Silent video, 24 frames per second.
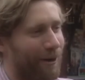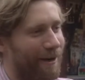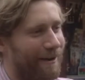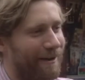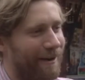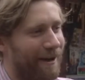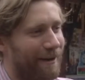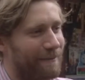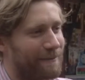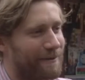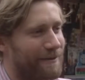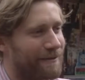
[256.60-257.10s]
word
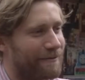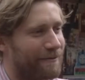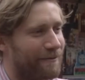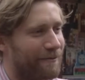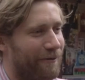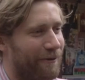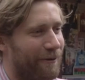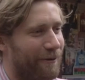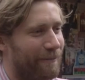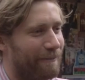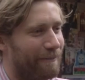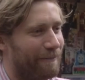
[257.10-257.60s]
comes
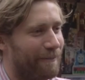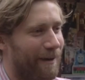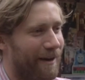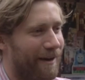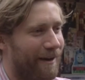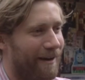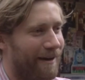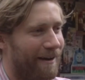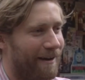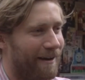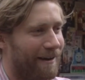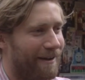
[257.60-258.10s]
from
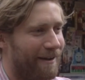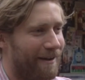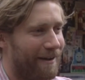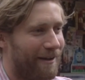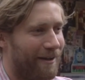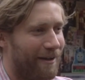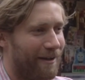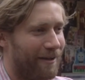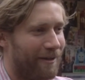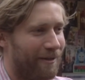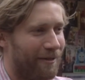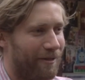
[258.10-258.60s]

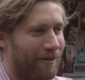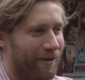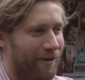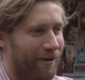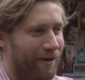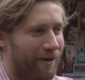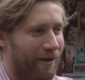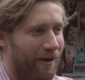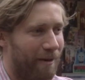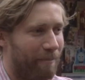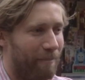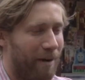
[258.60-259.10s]

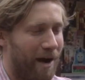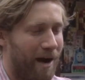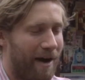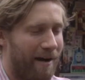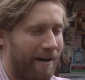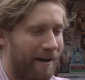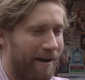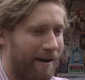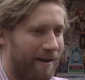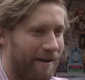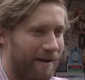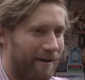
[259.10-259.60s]
the
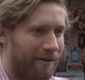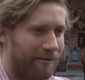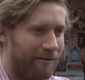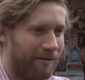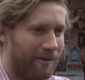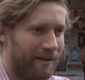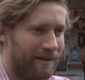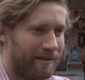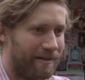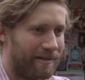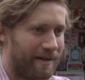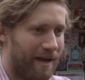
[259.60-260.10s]
apartheid
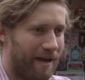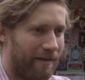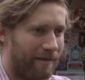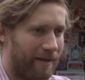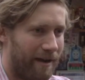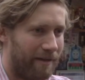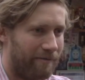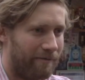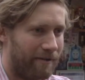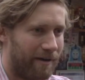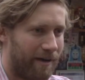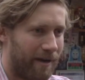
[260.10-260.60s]
era in South
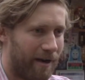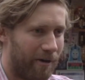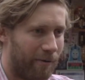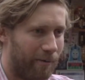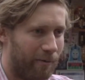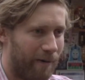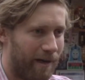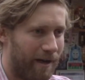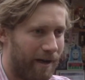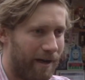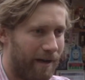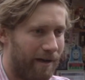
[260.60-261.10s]
Africa,
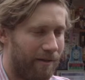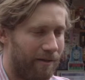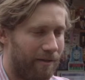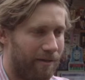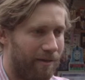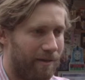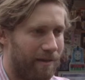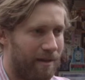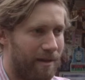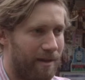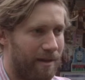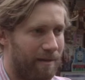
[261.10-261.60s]
where
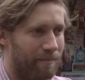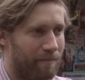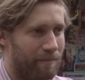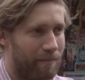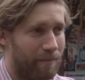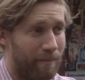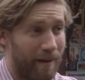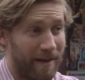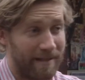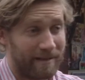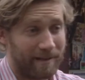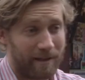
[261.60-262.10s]

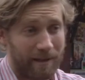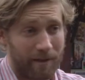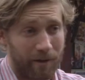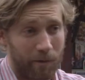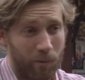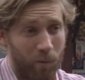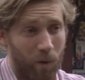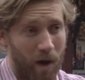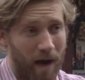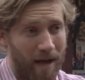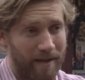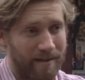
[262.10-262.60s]
basically
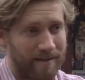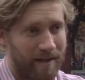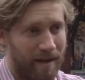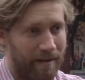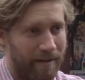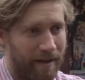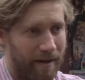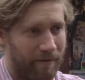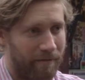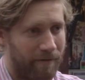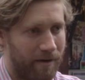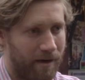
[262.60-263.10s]
the white
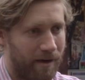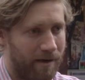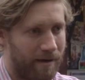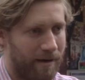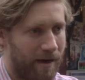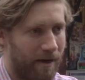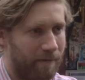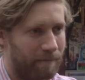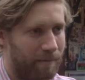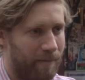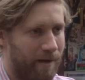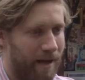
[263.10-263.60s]
South African
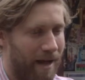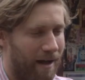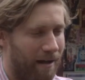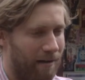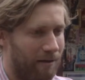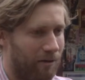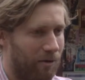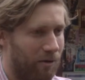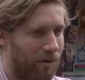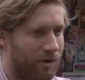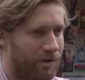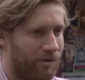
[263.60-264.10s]
government
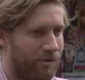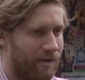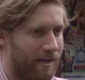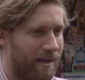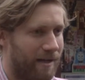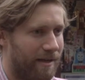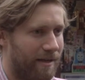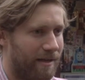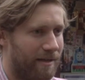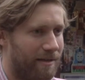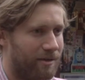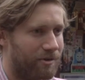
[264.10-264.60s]
outlawed
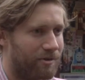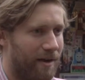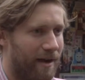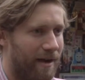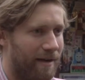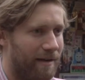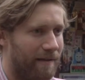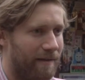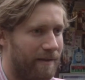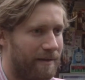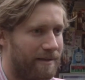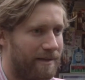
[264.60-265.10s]
drinking and
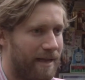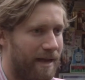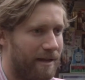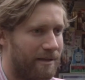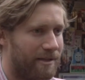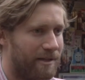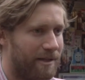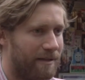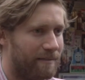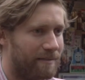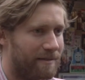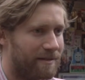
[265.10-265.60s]
trade in the
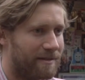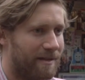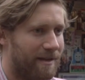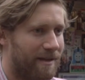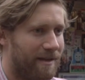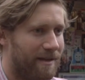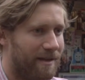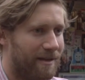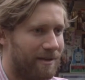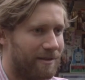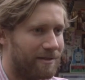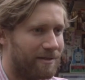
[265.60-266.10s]
townships.
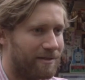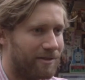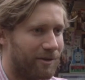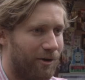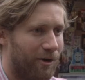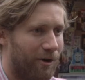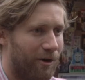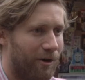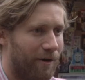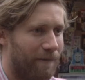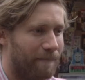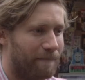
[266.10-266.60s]

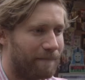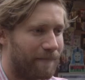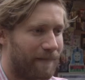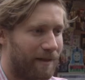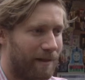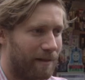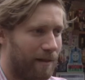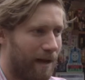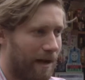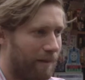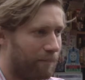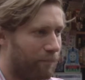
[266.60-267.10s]
So,
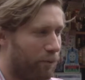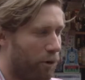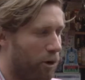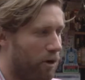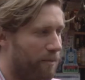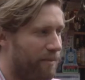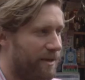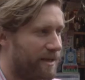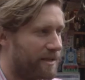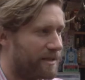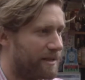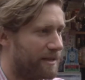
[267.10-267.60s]
like
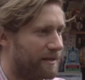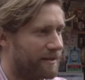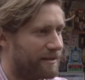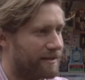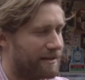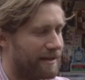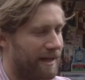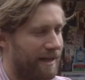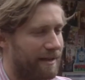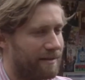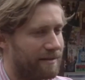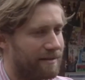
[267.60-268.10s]
prohibition in the
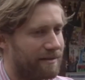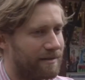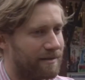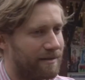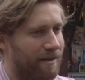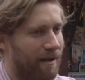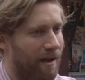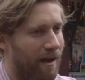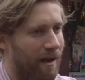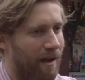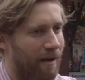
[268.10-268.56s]
States,